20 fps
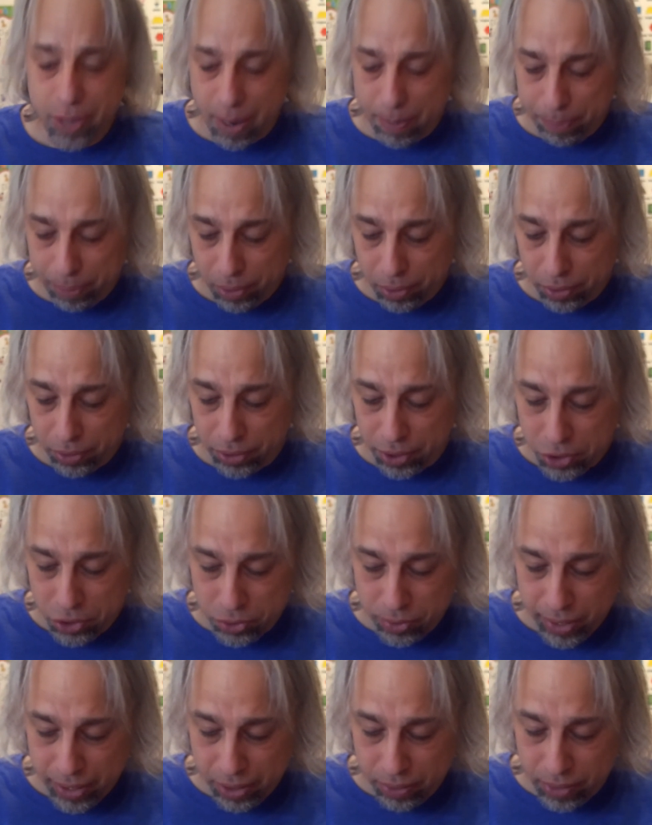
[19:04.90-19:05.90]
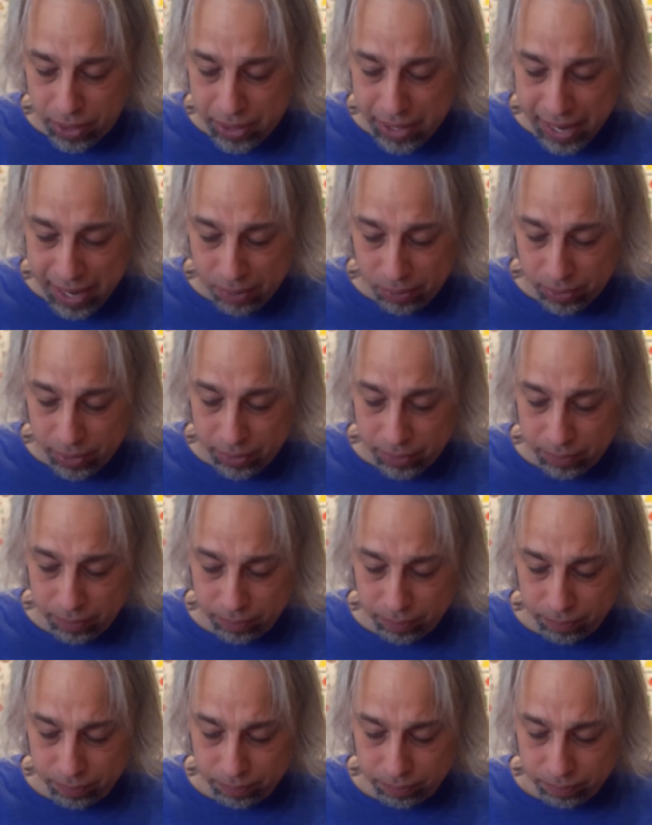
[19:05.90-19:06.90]
pulling the trigger on that one.
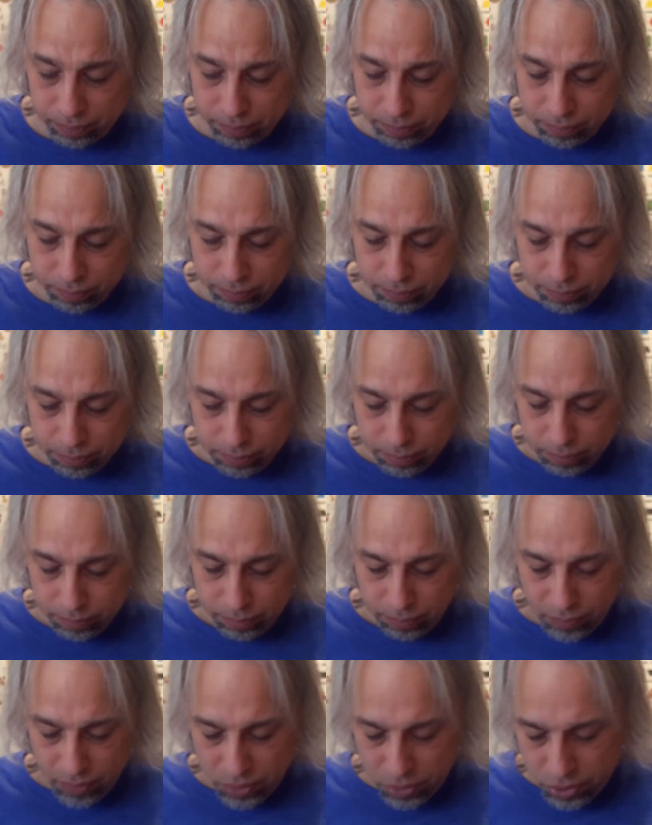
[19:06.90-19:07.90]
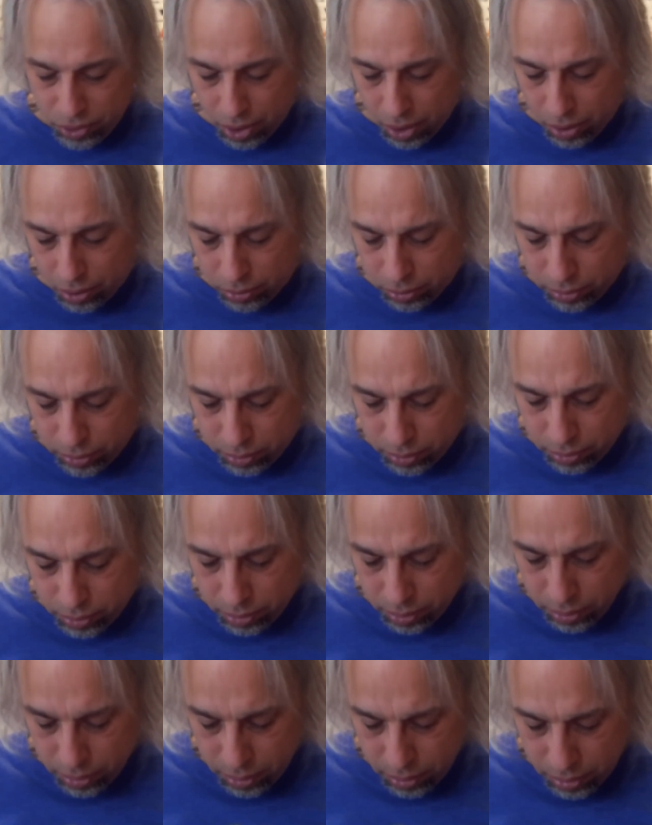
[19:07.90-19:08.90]
So
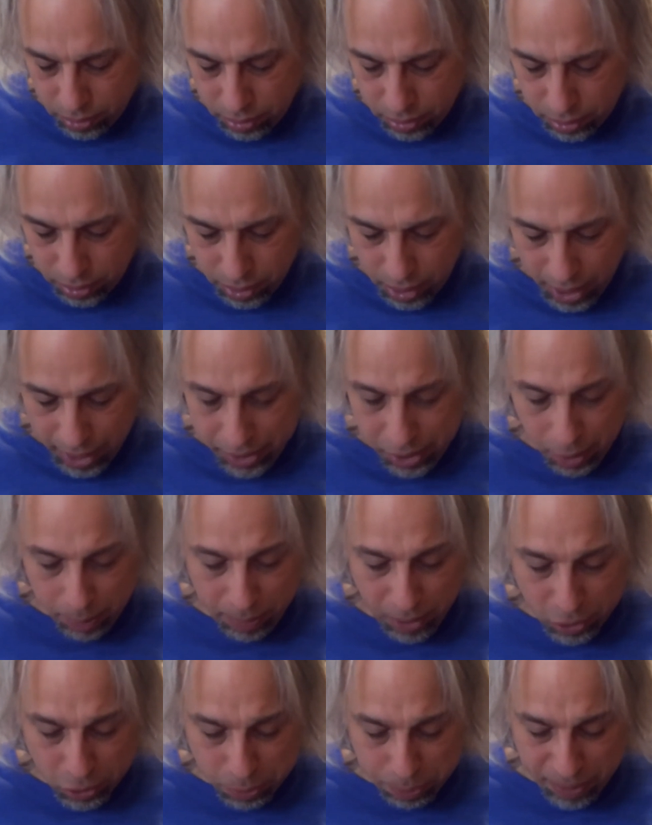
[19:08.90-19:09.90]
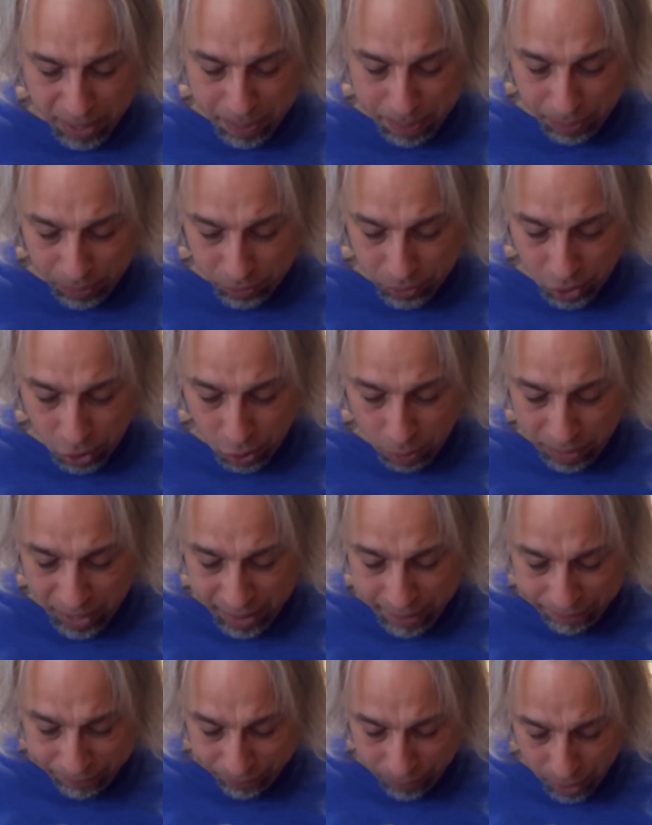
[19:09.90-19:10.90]
I know most people know me
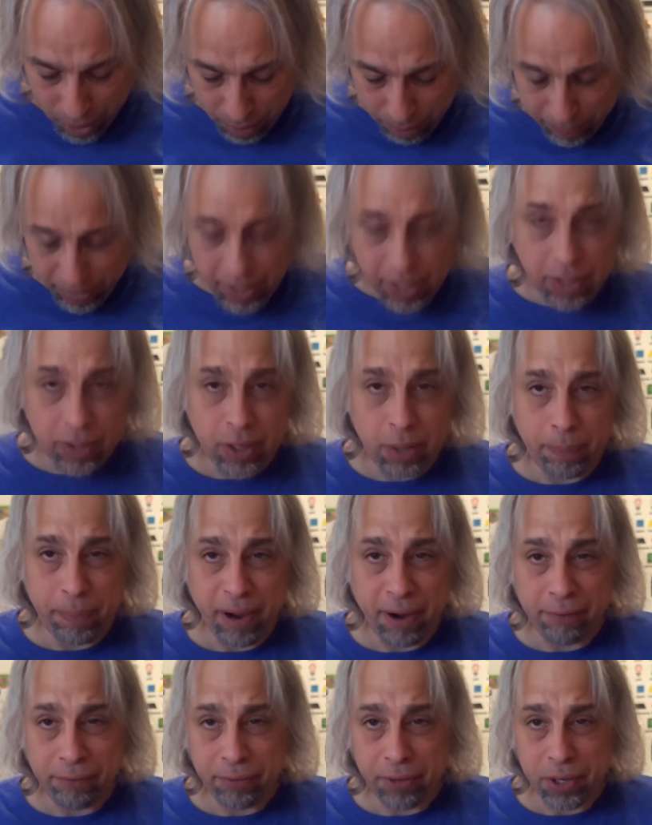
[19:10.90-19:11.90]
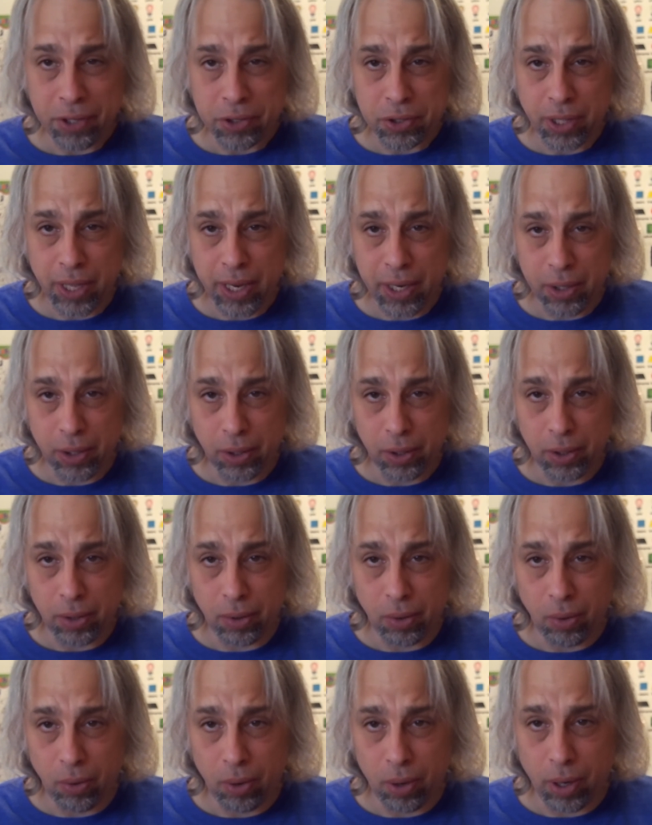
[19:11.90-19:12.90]
from either Barefoot is Legal
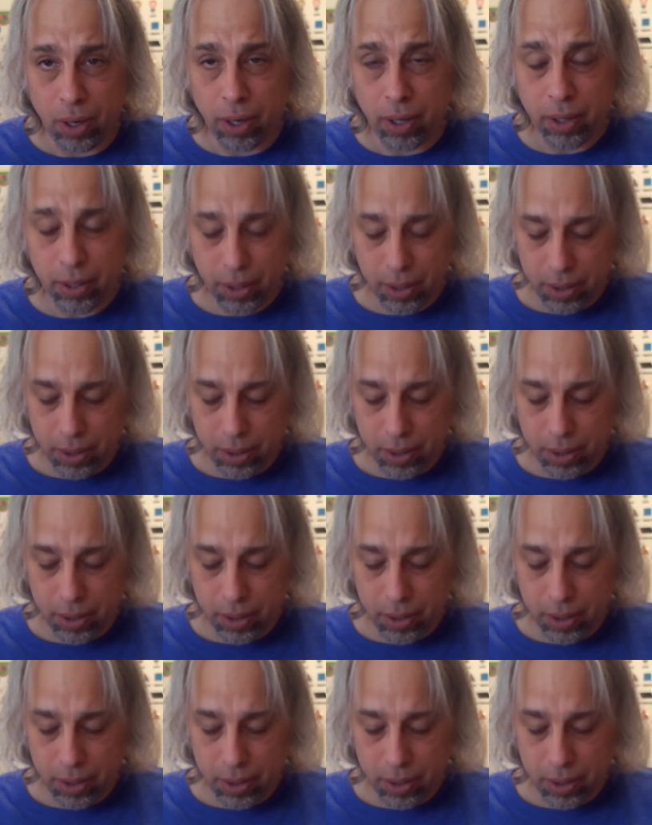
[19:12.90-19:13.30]
or